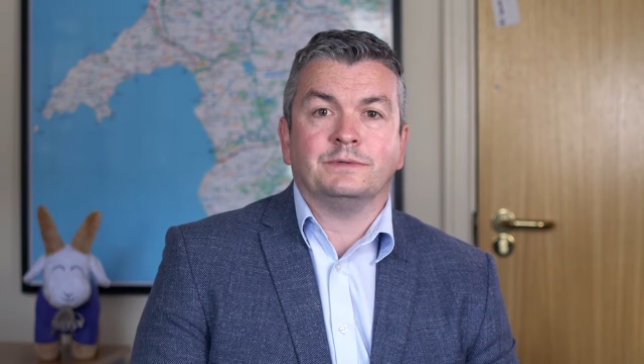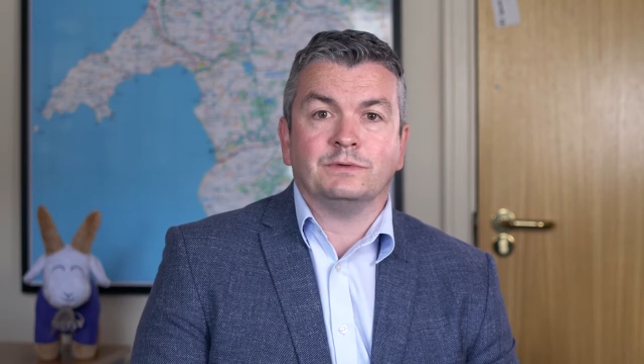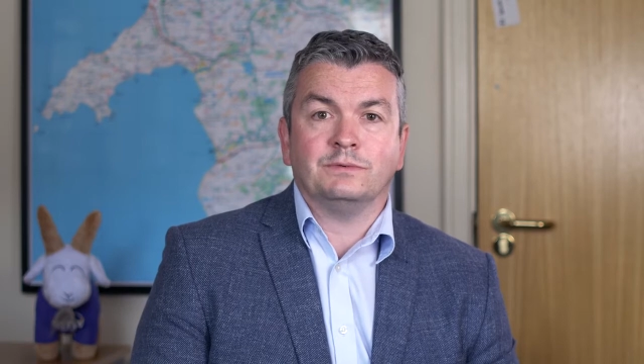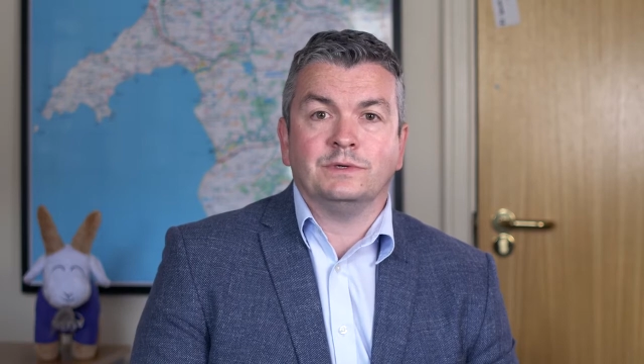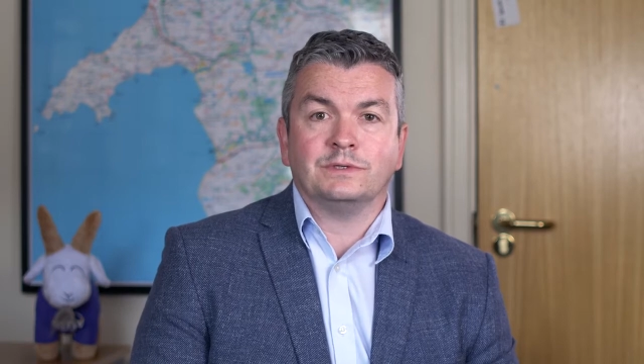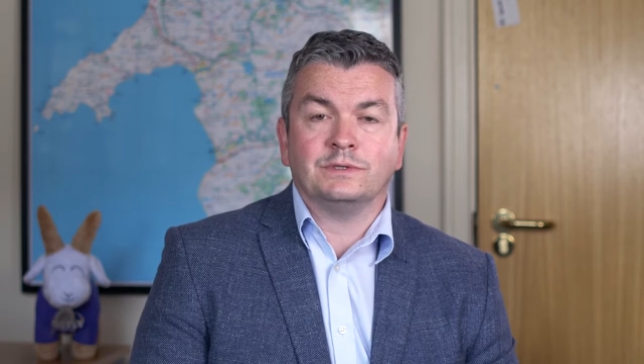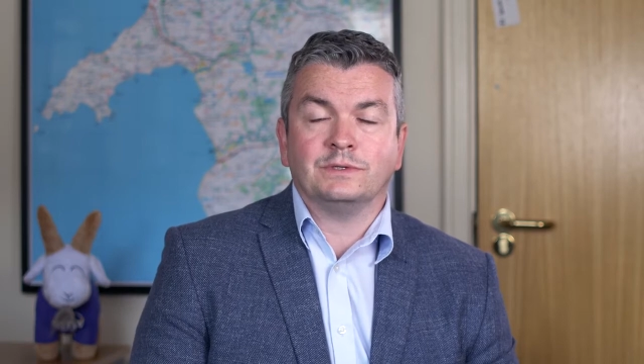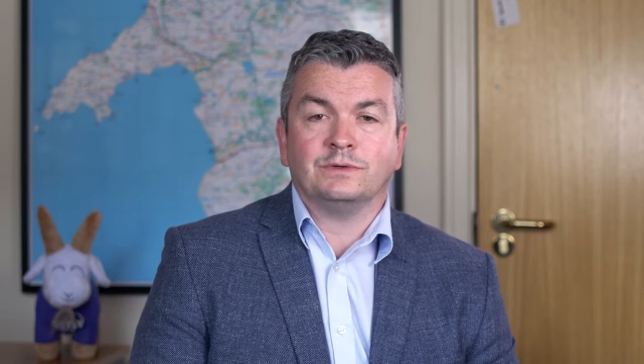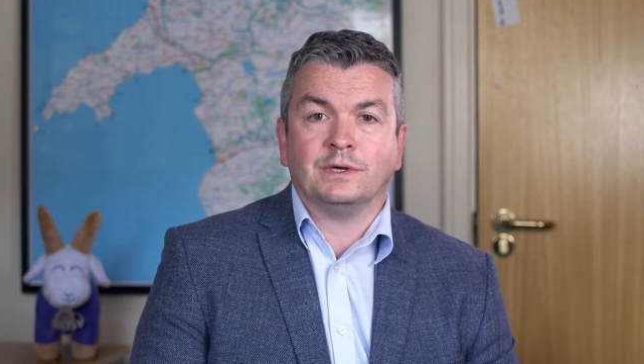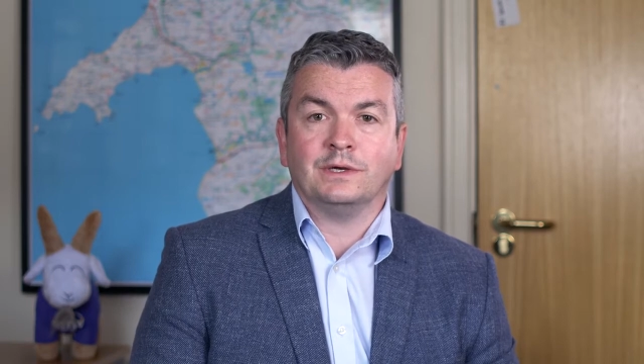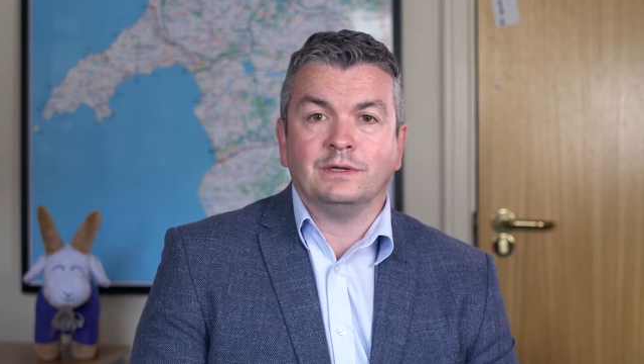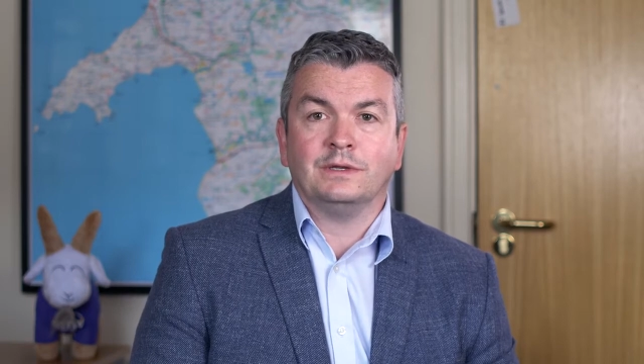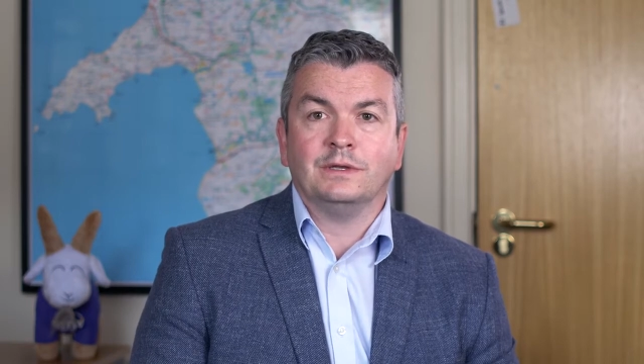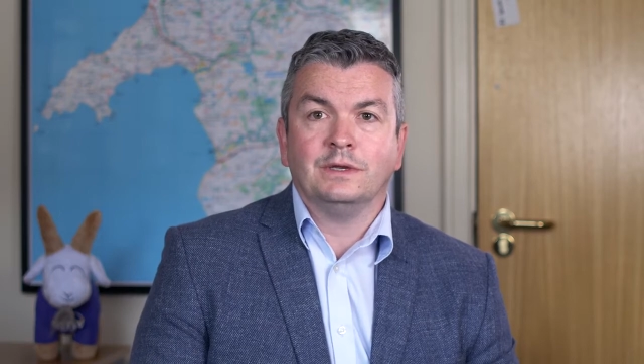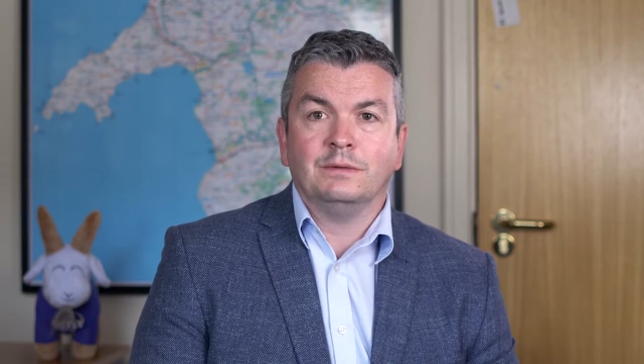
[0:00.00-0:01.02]
to us to
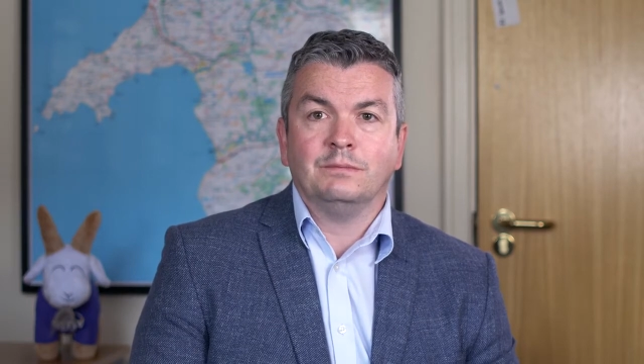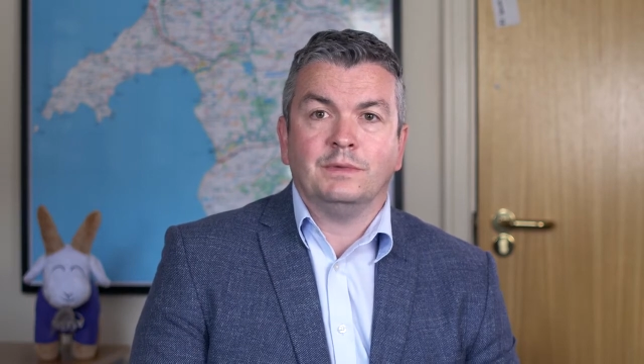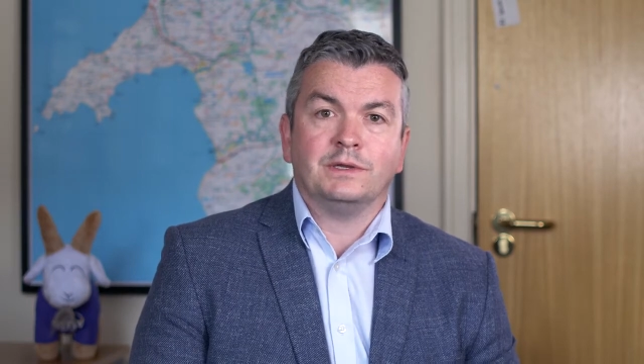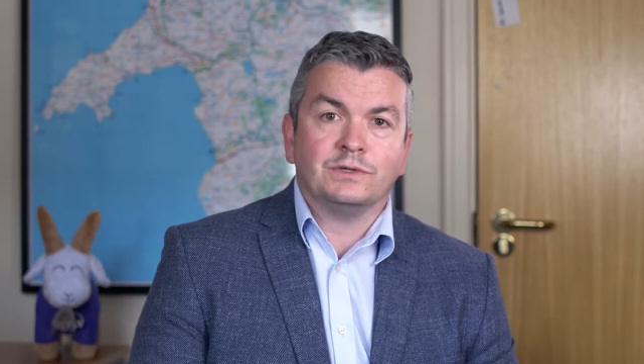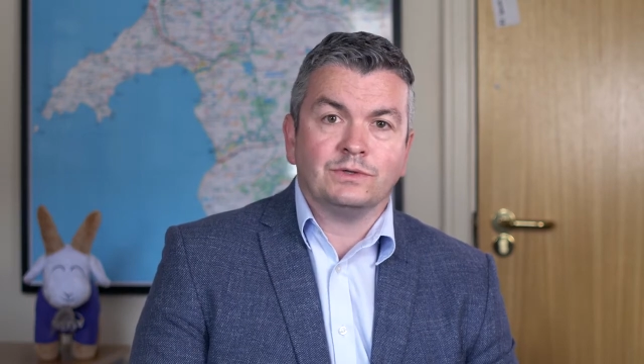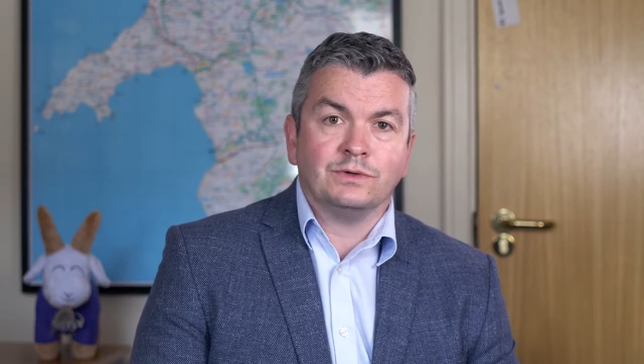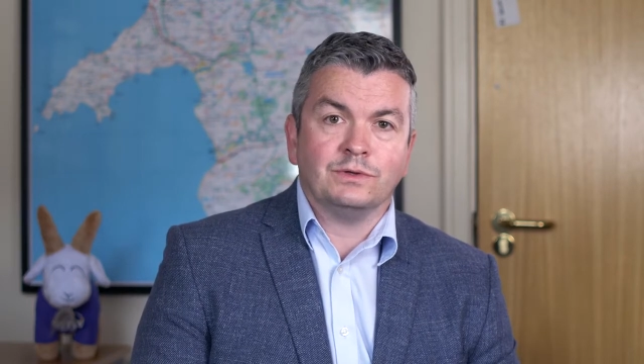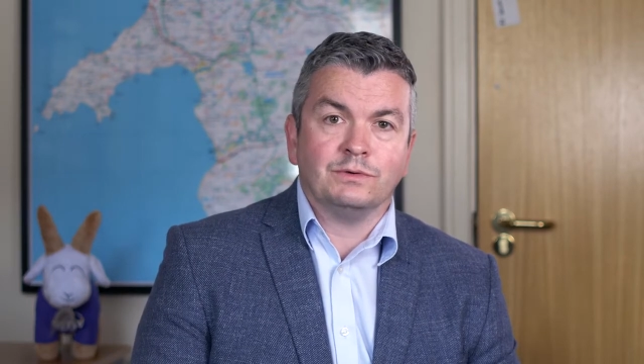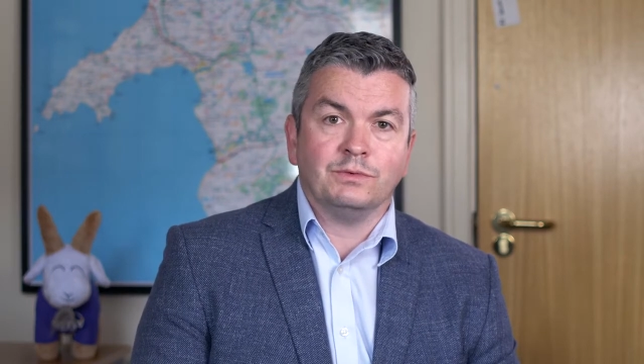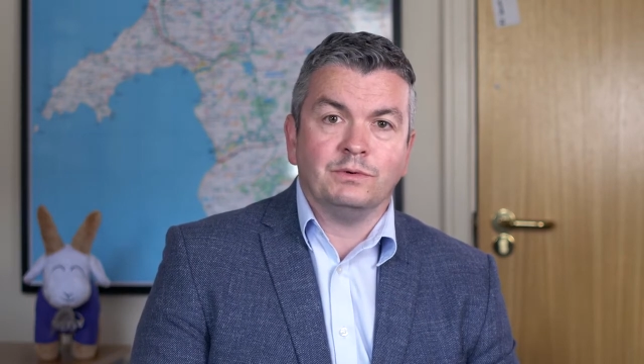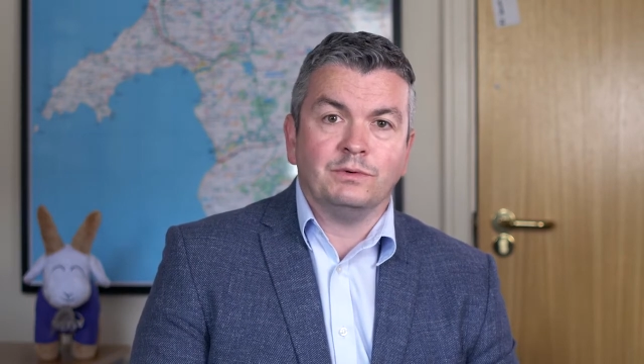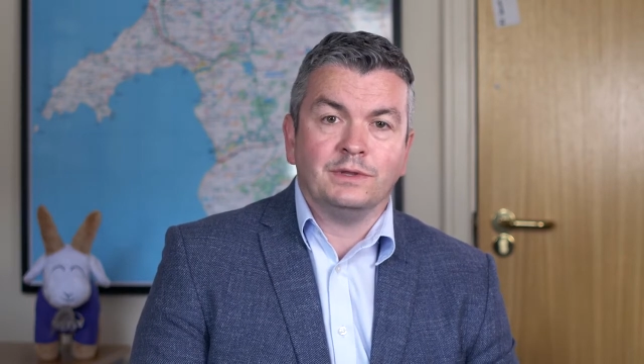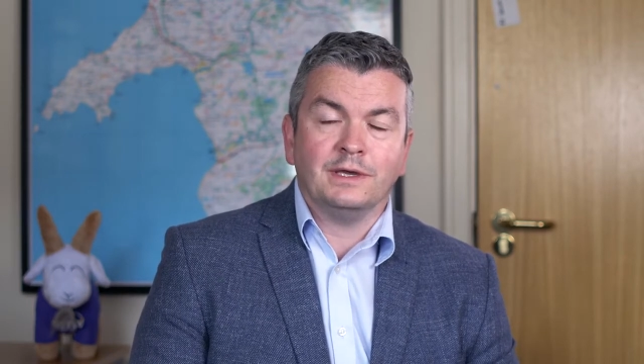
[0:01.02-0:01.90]
try and make sure that we were